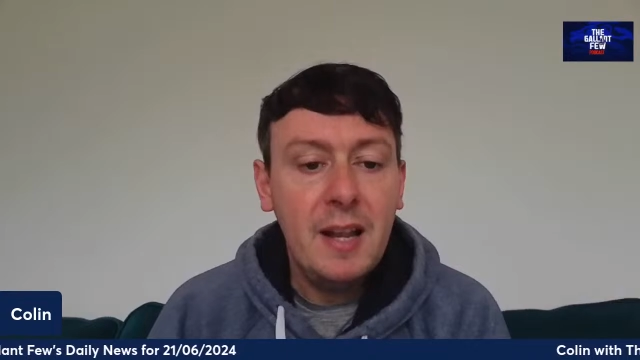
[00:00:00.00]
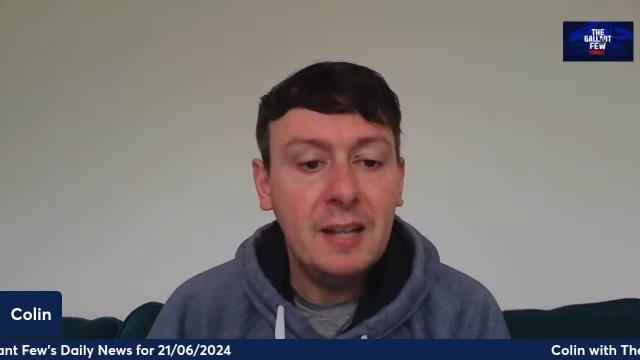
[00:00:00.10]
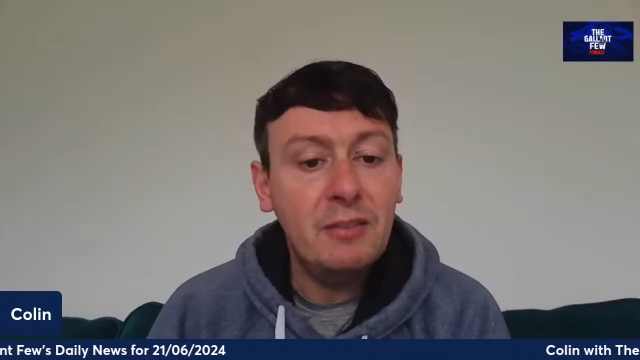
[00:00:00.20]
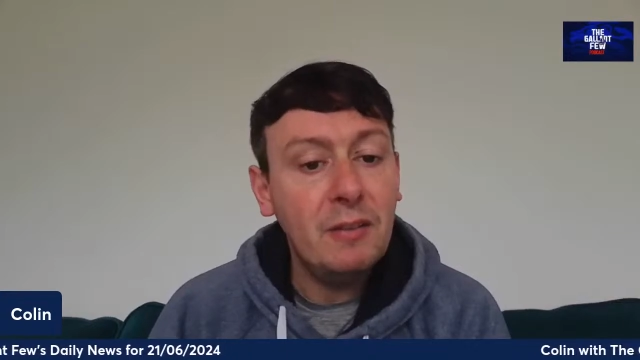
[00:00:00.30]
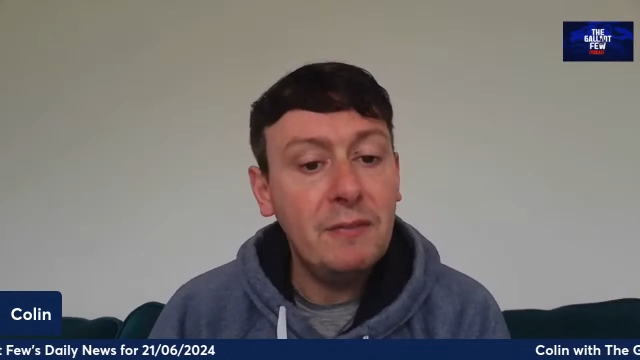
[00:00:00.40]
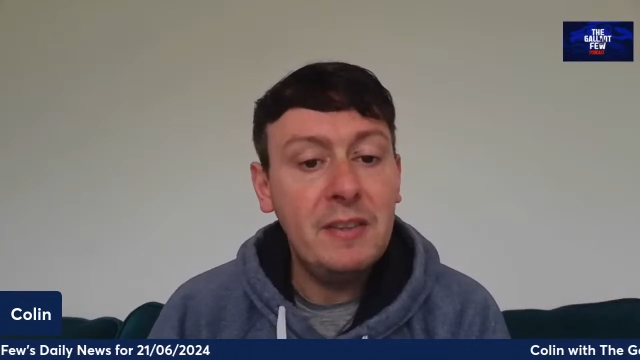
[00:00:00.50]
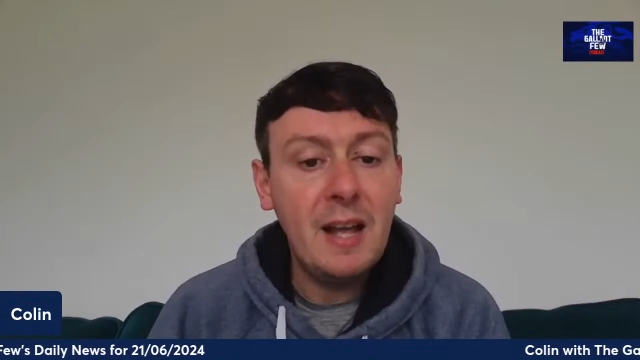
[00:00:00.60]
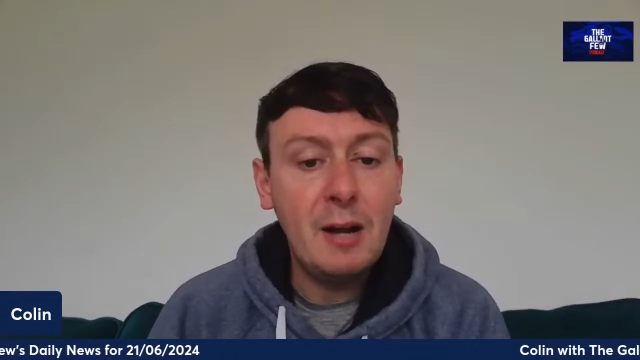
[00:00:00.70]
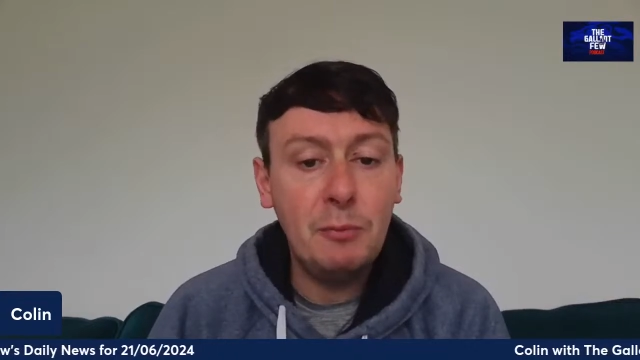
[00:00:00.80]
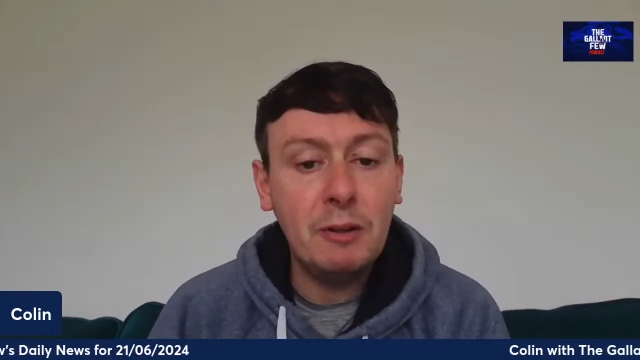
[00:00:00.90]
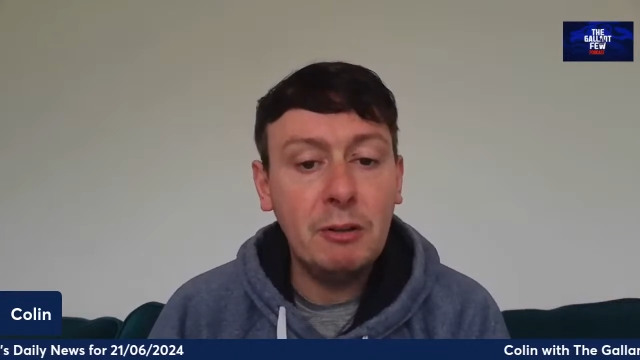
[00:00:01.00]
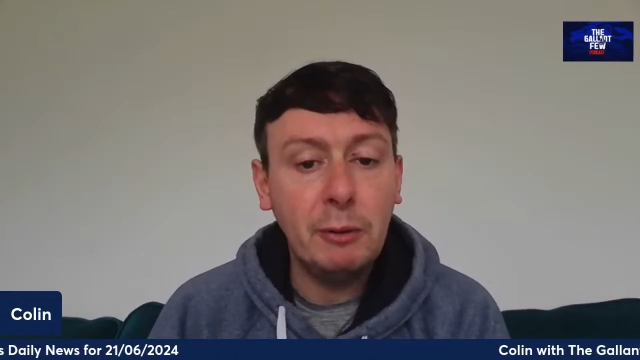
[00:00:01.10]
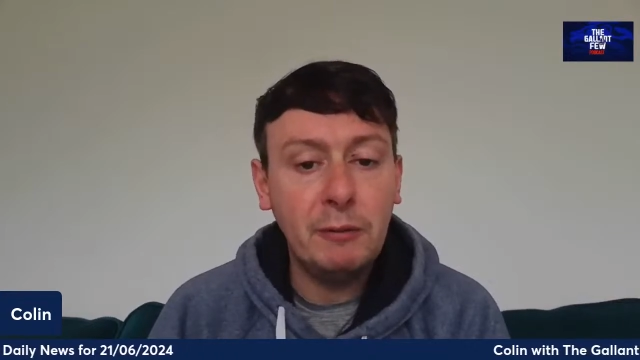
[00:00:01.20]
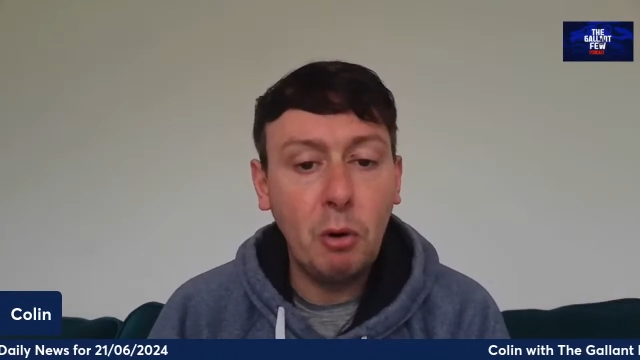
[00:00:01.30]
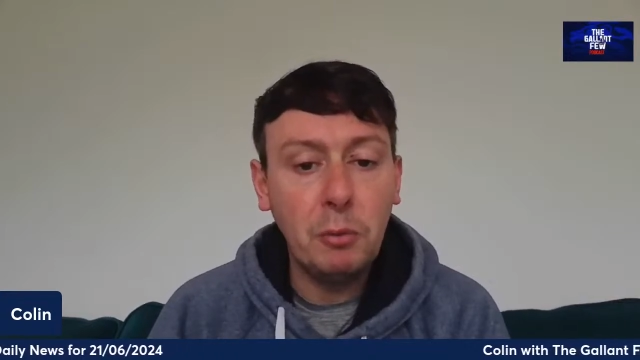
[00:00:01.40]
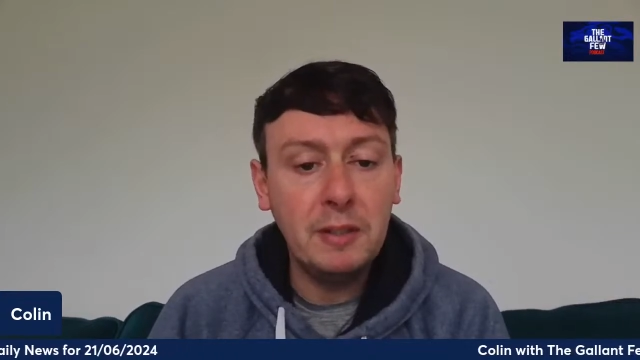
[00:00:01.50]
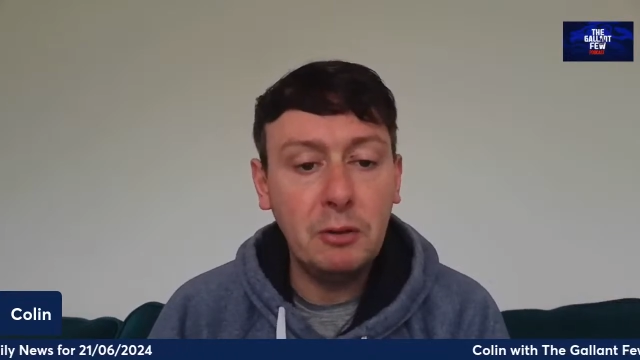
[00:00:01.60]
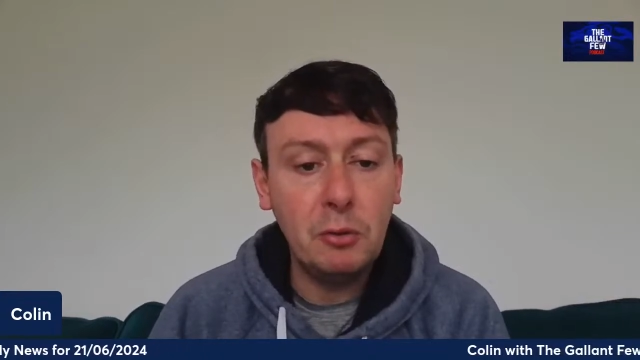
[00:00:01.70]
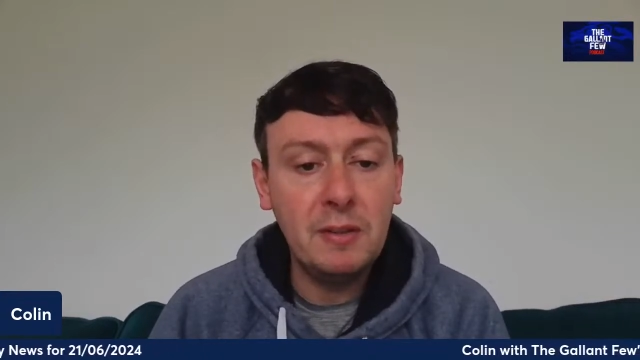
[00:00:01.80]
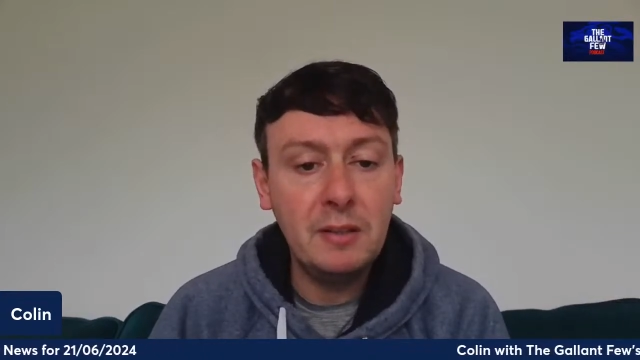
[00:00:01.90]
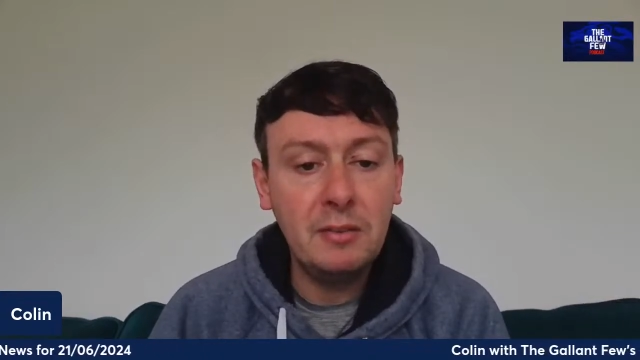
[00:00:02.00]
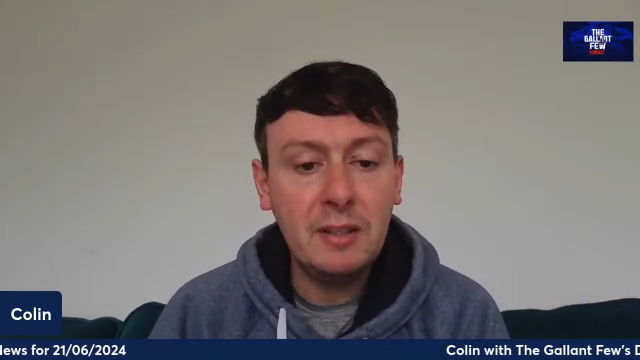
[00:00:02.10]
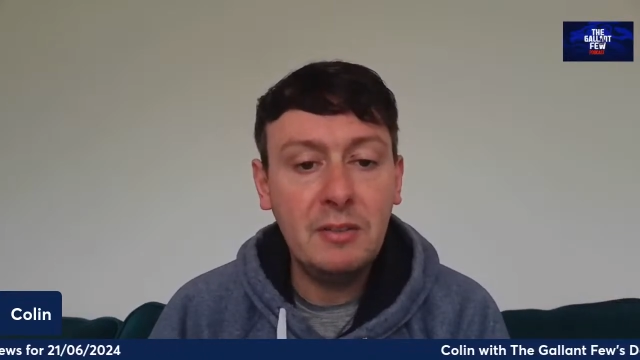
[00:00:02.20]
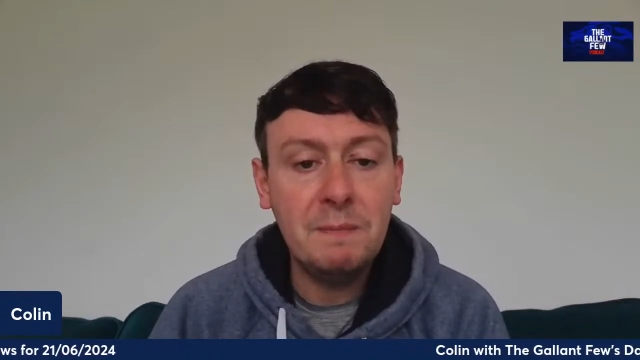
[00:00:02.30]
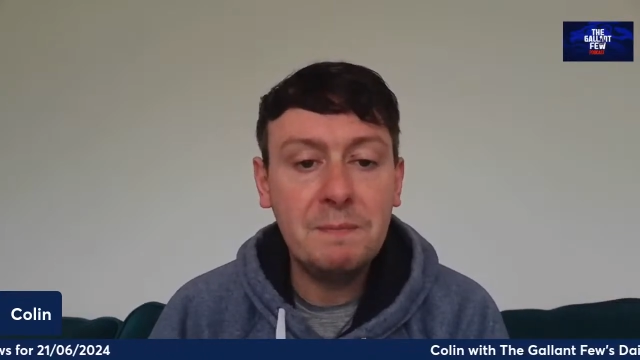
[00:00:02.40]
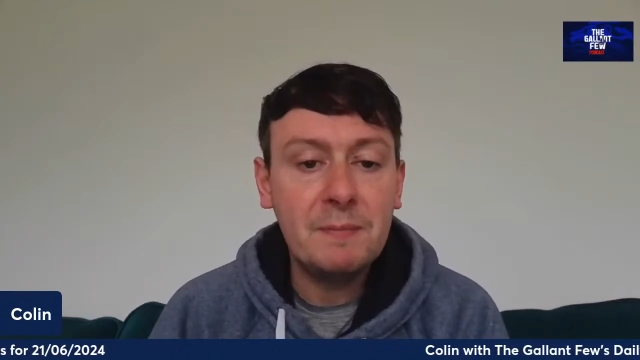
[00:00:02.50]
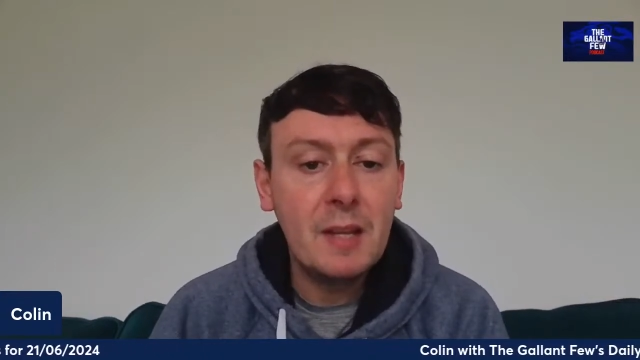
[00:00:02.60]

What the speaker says: and something that I really look forward to doing this season.